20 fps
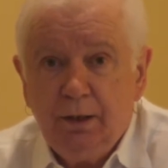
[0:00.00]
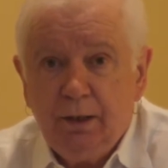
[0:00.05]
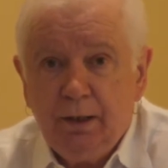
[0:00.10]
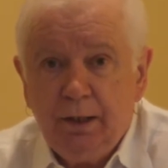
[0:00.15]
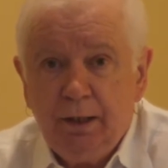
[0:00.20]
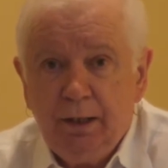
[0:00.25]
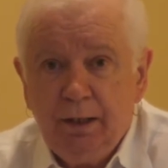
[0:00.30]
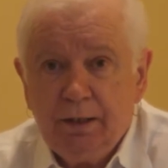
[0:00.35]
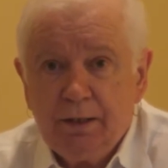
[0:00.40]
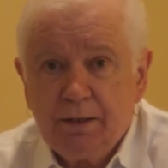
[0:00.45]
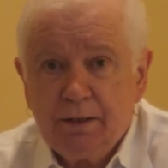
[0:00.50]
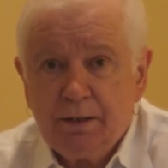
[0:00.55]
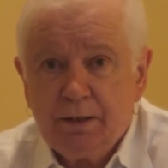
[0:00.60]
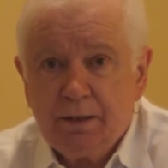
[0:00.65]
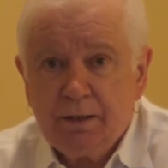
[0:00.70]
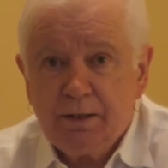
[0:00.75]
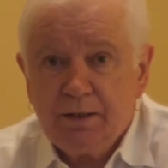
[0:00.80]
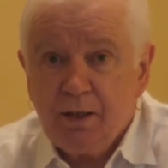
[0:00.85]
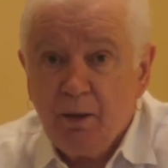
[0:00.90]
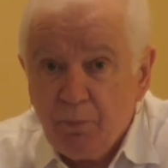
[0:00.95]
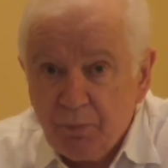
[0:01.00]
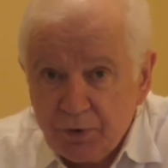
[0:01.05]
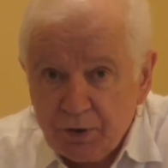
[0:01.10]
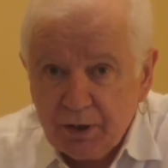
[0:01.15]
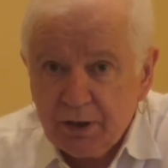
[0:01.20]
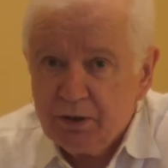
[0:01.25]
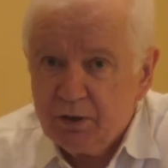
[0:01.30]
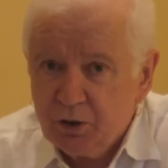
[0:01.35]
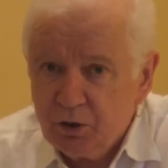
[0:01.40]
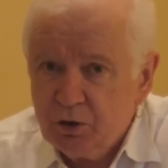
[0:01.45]
It's
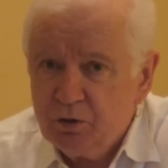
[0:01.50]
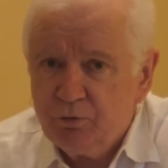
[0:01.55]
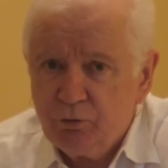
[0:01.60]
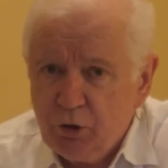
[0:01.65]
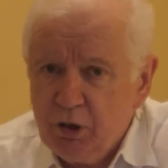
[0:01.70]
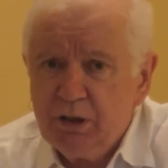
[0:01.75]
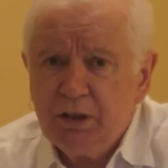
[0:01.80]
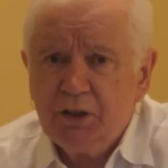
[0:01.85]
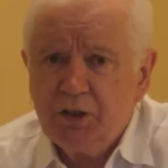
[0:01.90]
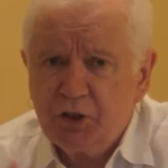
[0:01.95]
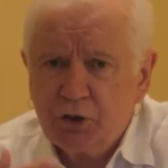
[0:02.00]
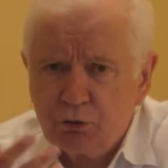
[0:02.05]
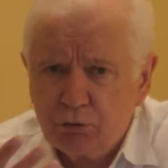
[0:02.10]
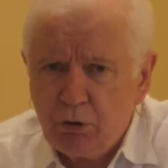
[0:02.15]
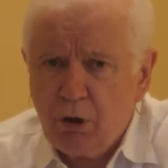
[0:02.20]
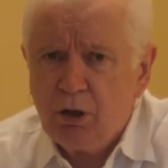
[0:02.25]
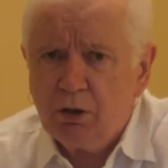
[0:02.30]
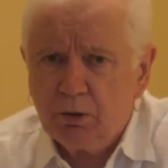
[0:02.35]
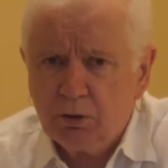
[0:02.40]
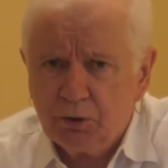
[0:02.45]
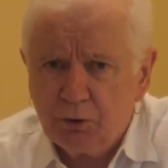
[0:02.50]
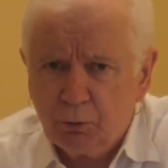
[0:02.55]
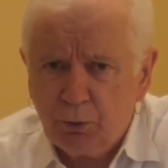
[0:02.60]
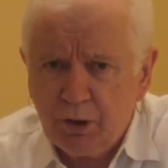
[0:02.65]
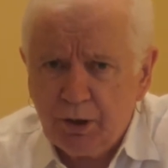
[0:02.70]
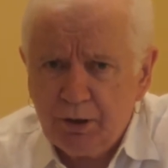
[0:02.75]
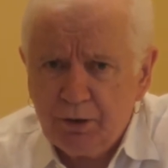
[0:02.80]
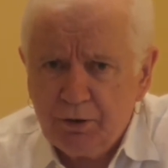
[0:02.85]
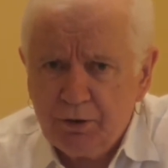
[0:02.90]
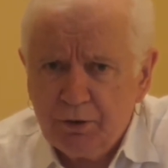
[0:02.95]
something that you've really struggled
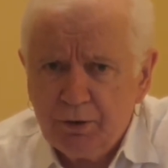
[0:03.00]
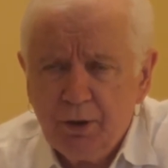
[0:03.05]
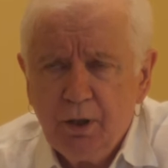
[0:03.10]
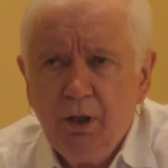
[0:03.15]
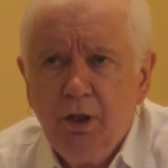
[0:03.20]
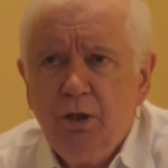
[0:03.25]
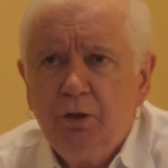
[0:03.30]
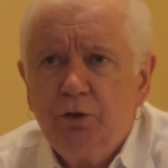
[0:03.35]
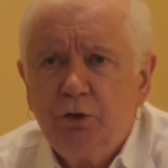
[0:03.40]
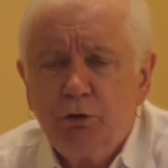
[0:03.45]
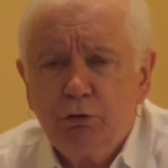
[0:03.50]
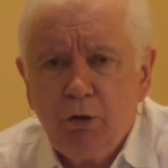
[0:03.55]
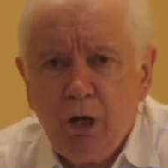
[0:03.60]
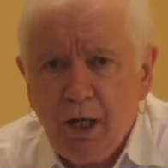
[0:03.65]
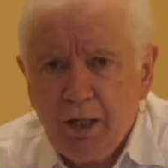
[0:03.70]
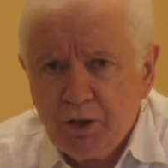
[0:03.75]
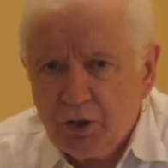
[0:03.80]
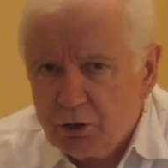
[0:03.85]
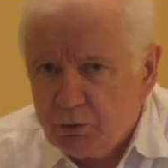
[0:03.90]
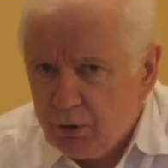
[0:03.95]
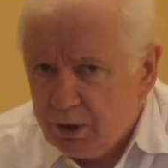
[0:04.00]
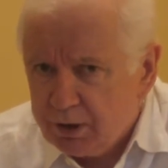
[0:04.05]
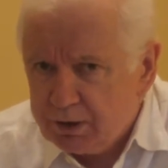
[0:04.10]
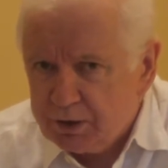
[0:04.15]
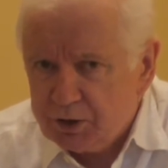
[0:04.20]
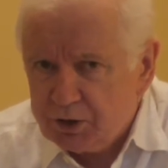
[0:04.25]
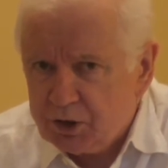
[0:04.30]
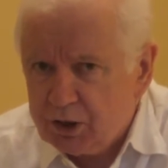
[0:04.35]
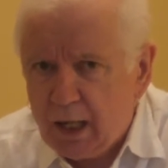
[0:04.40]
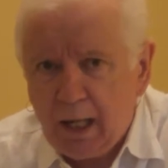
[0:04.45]
with, tried to
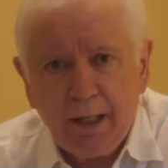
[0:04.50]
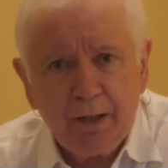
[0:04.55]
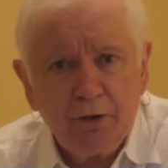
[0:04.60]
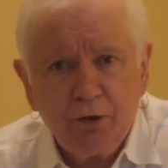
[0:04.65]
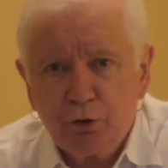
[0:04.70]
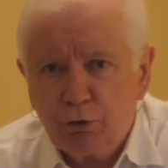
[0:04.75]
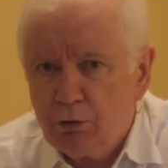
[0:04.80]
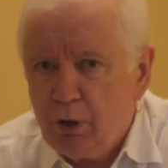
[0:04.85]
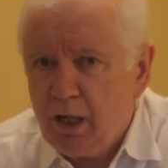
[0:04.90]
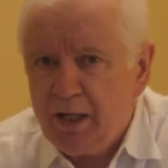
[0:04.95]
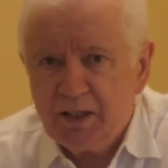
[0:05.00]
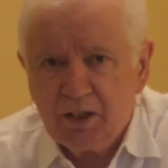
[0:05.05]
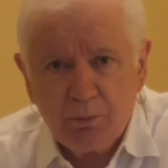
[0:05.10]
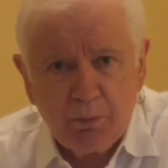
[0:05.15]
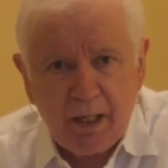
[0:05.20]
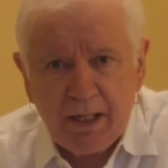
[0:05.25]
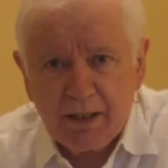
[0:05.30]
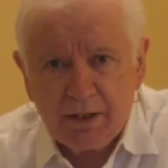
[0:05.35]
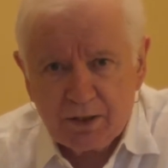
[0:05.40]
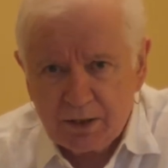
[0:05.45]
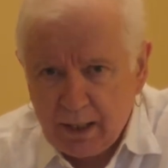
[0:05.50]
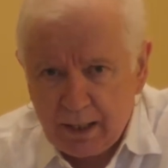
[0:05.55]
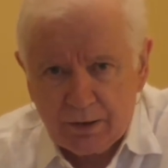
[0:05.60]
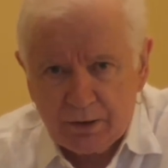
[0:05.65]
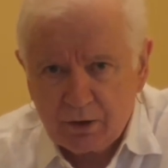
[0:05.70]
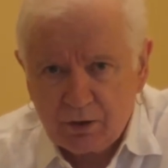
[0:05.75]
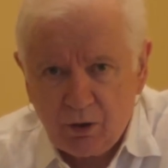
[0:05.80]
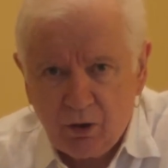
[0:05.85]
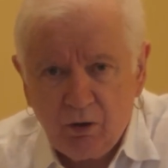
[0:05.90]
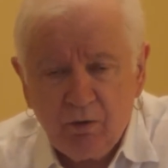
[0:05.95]
understand, tried to make
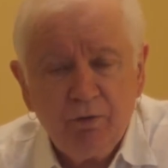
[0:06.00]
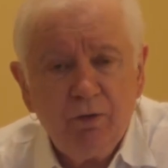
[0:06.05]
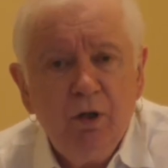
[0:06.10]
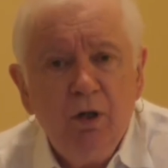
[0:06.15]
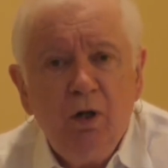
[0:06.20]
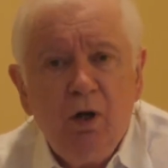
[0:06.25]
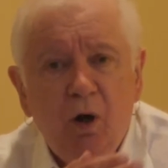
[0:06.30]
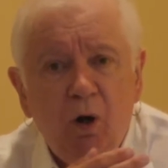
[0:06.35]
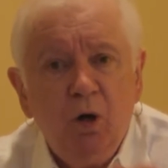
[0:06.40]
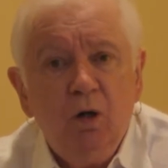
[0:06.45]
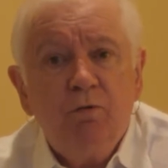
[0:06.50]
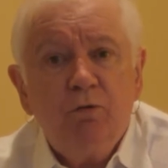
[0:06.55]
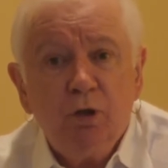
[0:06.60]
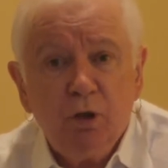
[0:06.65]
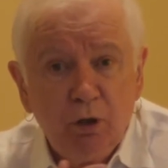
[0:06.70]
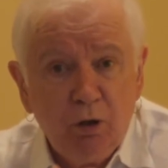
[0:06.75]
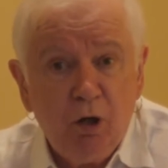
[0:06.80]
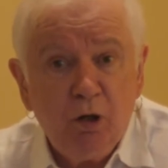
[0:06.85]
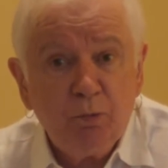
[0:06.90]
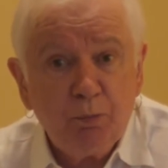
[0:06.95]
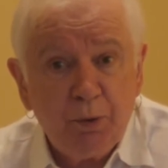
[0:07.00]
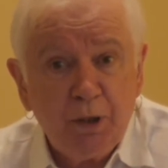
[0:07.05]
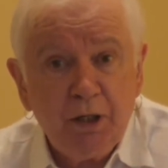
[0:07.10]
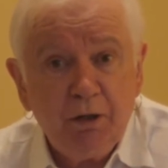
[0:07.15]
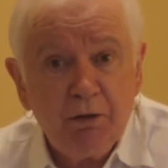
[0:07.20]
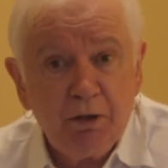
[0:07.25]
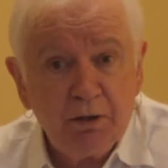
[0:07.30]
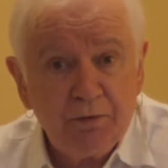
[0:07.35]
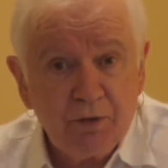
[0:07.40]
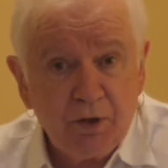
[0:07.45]
sense of over a long
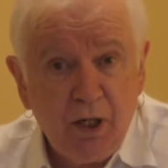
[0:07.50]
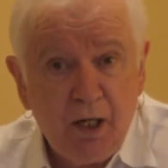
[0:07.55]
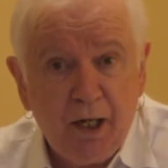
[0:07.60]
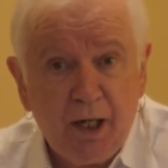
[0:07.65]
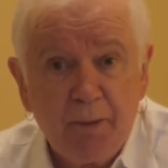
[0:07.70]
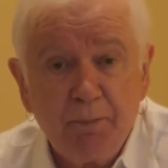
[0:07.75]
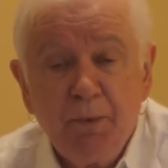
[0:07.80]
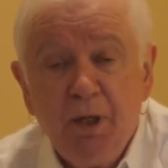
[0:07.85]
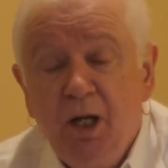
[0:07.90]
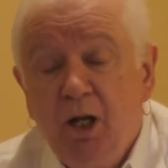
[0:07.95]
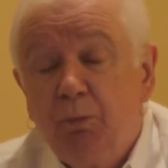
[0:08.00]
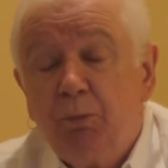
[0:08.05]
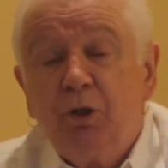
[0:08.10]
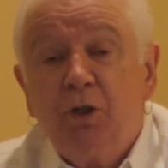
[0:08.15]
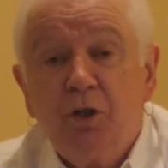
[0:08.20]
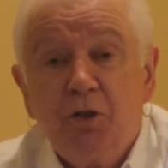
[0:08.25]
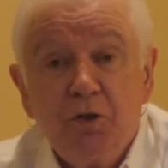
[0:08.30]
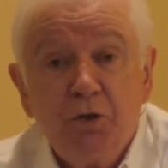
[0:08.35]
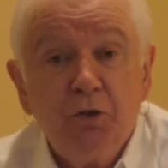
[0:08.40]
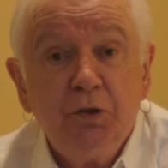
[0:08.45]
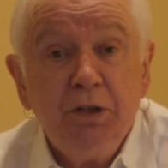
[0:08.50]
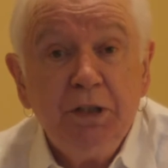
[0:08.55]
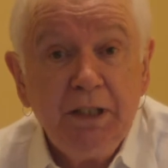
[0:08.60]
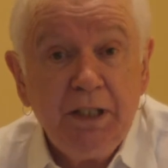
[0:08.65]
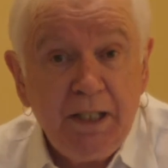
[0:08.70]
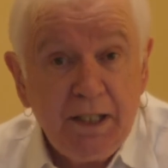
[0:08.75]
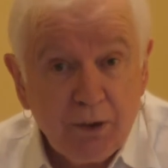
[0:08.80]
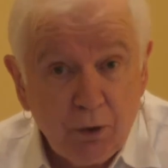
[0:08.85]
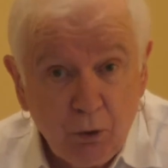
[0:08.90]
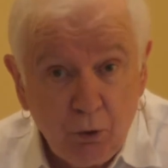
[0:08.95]
period of time, because you'll
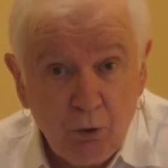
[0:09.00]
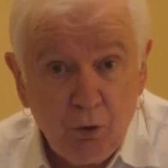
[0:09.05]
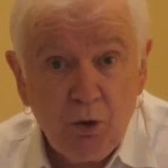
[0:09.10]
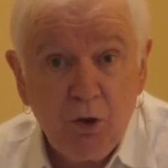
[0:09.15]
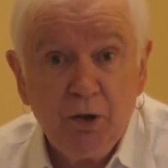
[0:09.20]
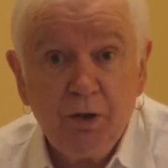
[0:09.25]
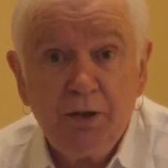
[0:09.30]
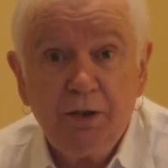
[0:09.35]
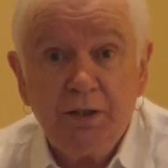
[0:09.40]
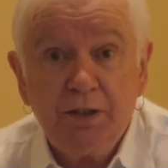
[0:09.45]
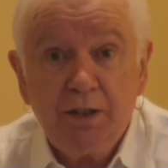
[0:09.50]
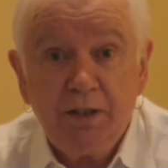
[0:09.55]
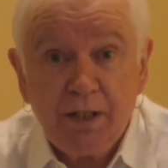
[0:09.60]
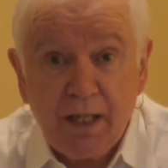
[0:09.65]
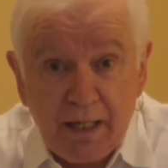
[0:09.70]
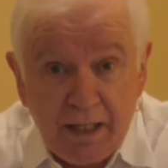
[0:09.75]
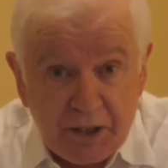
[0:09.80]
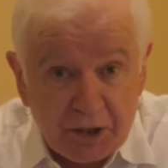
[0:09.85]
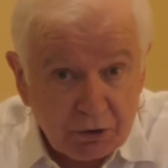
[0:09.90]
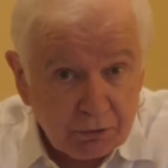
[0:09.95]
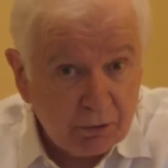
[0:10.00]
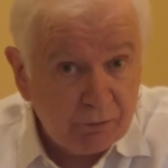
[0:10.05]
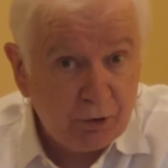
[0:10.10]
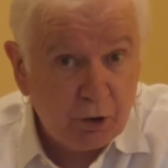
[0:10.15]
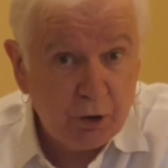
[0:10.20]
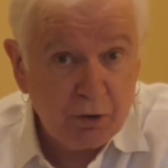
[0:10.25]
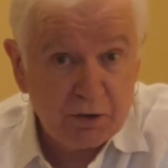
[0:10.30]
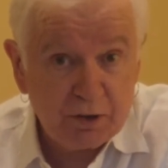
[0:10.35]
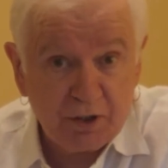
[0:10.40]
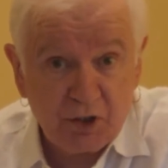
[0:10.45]
need all the data of
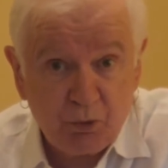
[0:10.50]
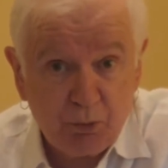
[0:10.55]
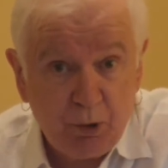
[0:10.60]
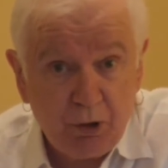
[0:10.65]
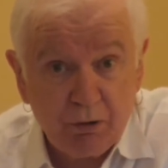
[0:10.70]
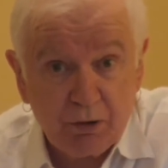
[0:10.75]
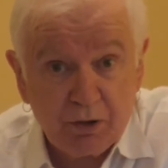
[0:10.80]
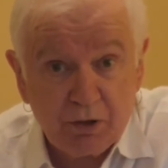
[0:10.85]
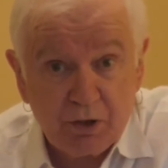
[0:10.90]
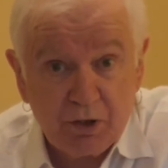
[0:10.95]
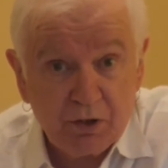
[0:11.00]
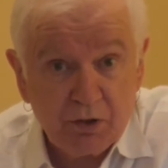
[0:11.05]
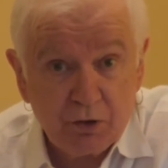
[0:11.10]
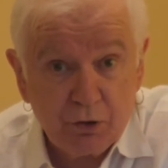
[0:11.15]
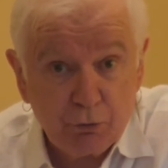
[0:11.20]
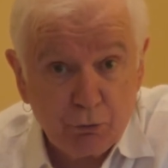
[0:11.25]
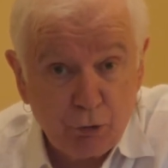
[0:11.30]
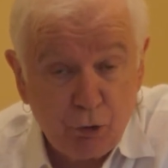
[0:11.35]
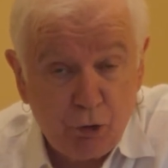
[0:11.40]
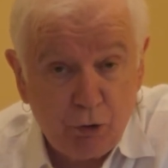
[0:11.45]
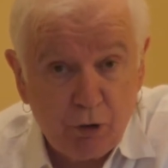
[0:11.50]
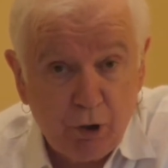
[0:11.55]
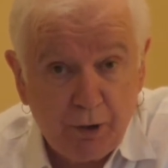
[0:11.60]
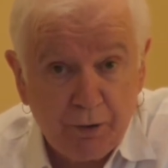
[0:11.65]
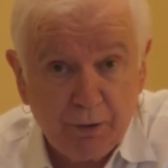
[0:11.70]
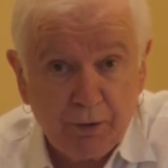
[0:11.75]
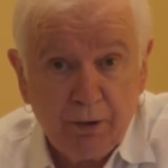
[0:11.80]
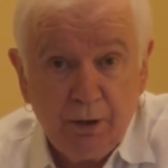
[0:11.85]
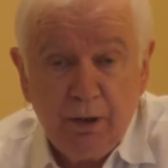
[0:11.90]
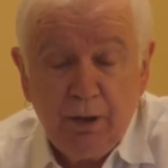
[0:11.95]
those experiences to draw
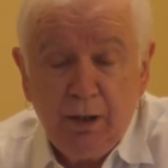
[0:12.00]
on.